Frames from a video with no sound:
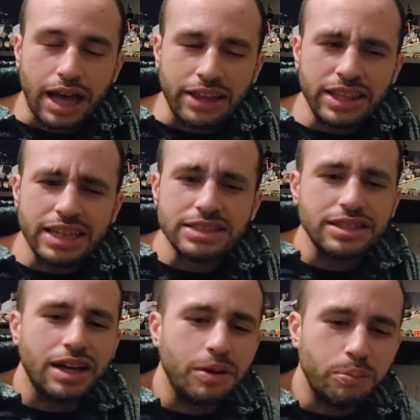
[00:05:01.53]
I think
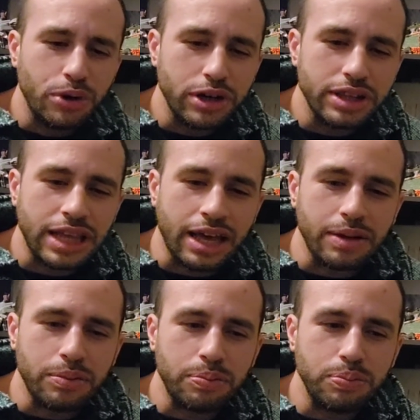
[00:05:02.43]
it's a book
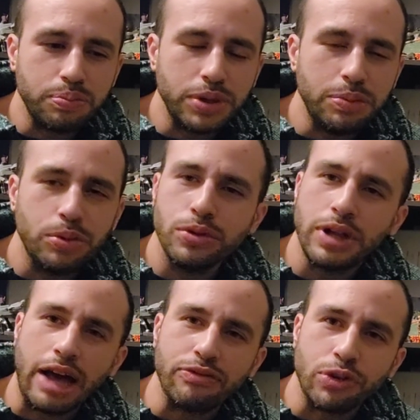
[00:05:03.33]
that people
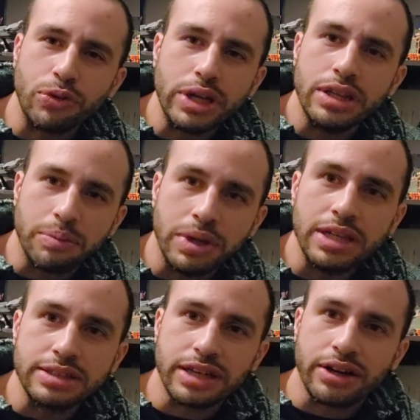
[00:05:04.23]
have to read in the
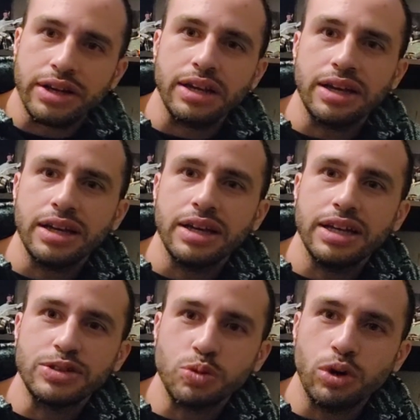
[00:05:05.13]
military.
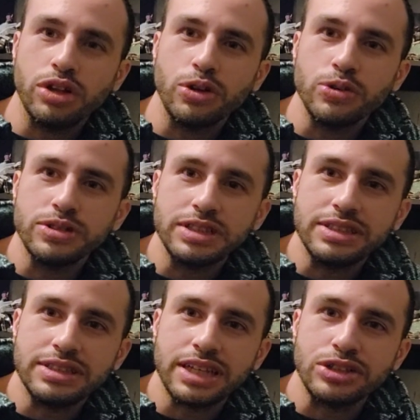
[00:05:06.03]
It's one of those
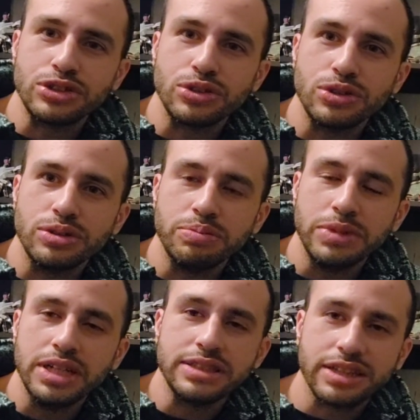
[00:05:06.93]
essential
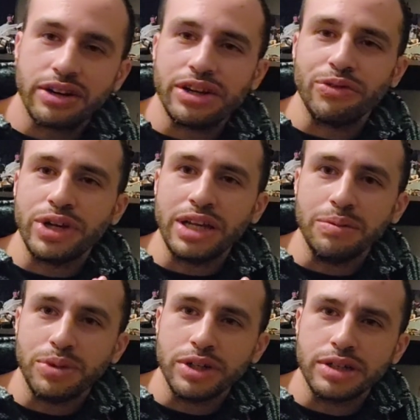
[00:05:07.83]
military
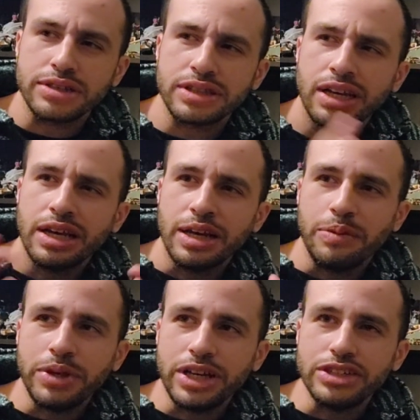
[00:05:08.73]
reading books
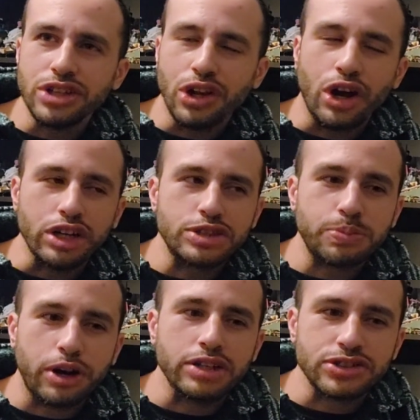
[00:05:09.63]
because a large
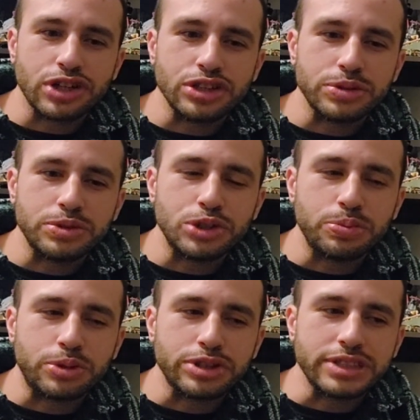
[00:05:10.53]
part of Starship
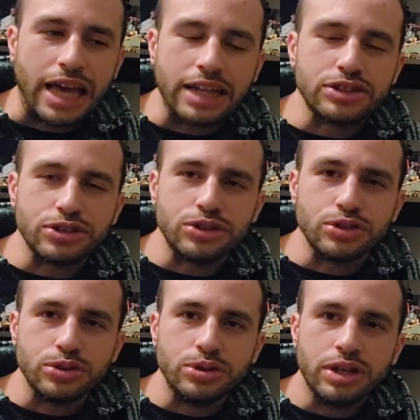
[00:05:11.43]
Troopers had to
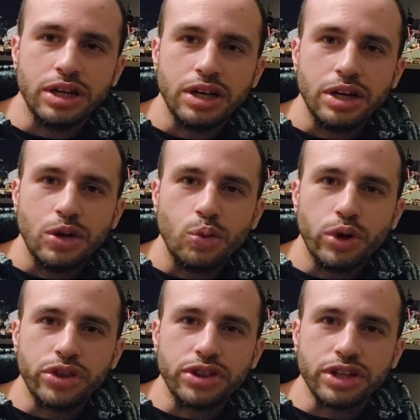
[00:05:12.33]
do
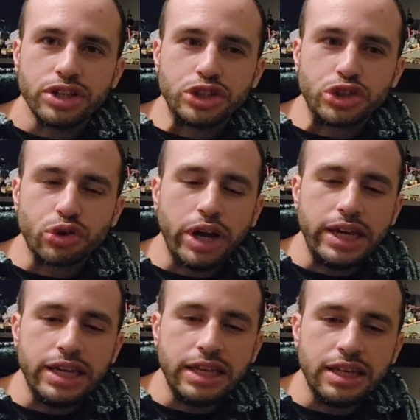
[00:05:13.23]
with the
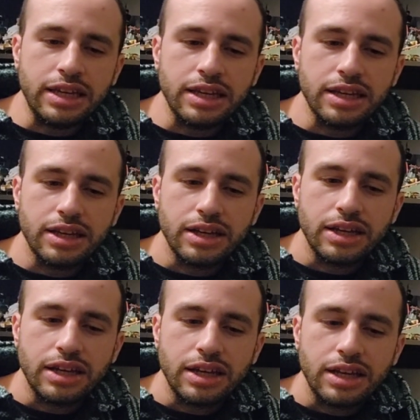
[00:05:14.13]
training,
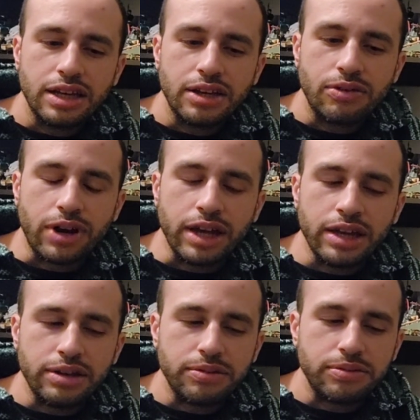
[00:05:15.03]
right?